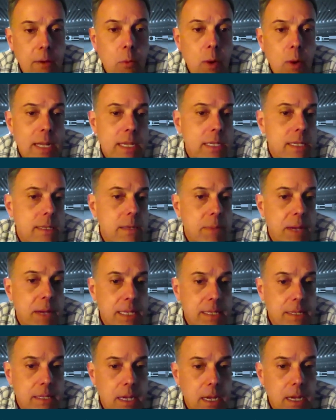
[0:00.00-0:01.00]
When is the
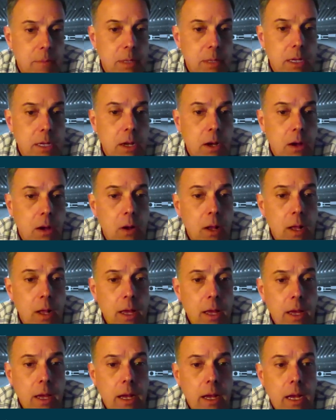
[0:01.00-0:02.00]
best time to go?
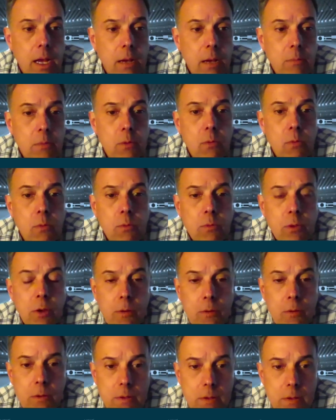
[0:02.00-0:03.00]

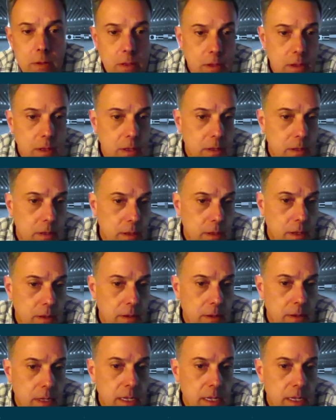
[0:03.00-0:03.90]
The